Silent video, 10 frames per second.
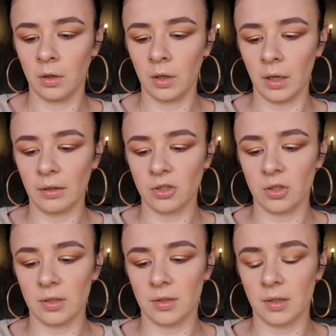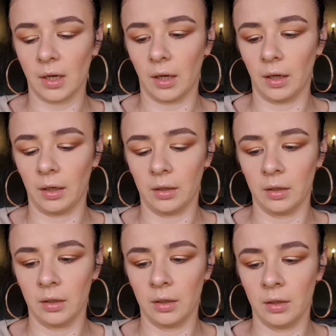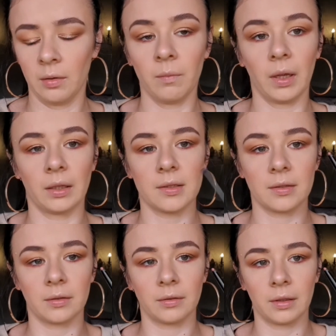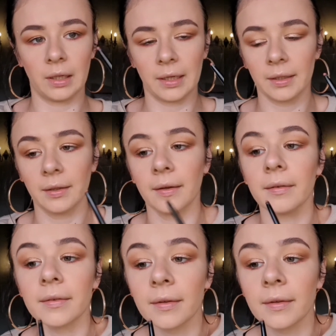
it's just a pencil like this.